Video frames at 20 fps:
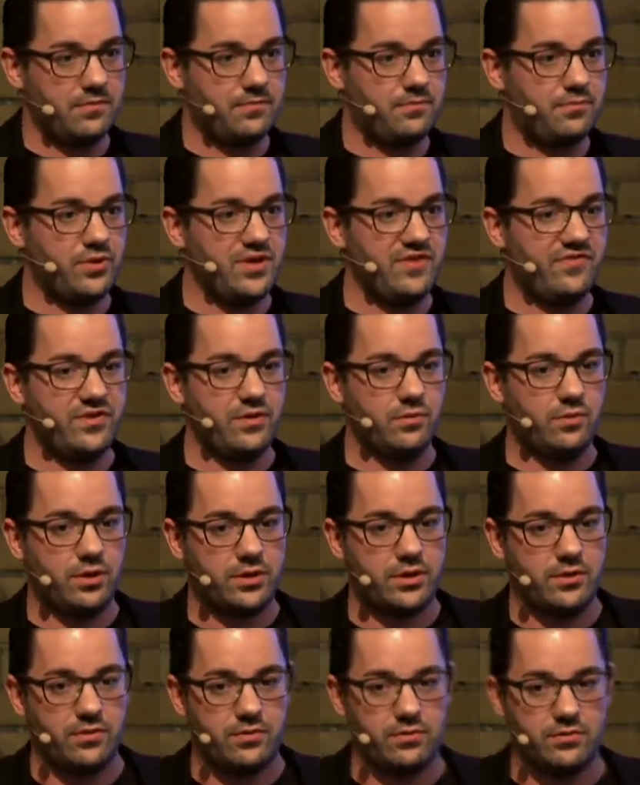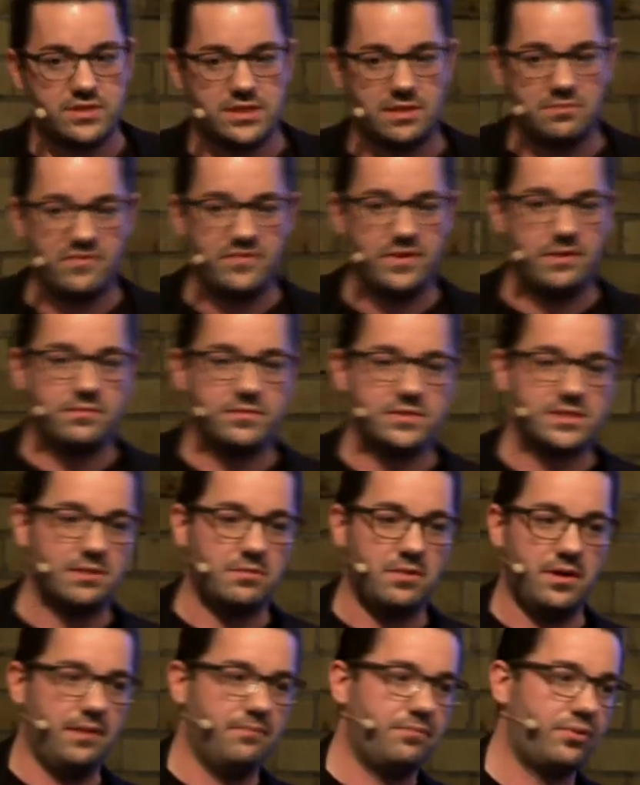of briefly walk you through some of them.
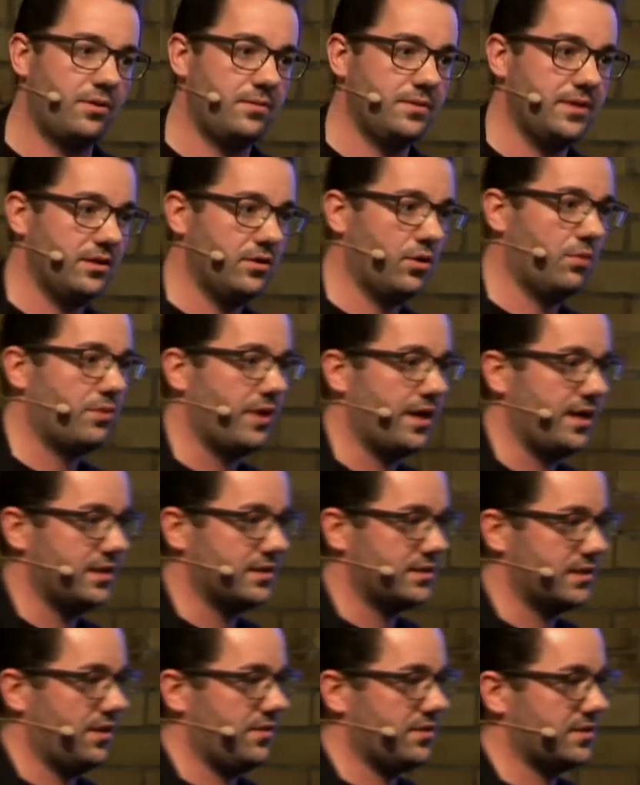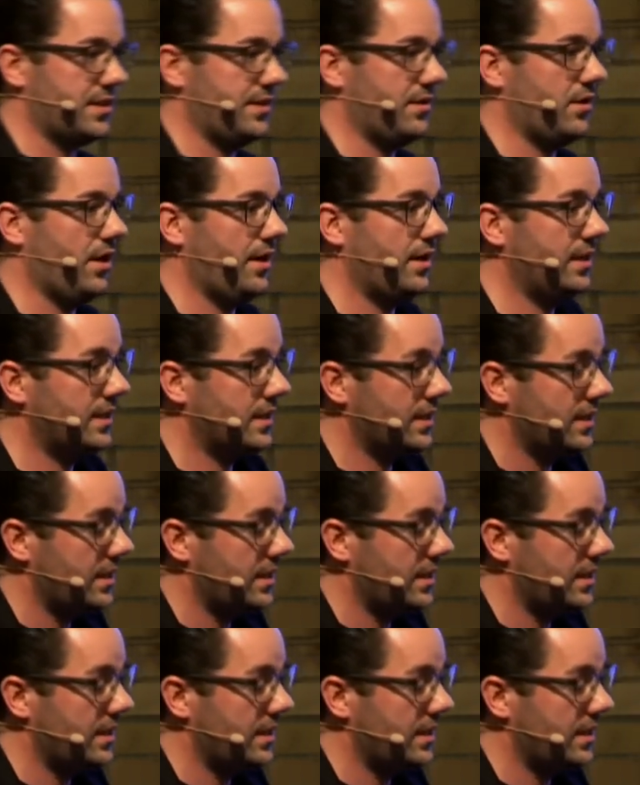Some are probably no-brainers, others are not.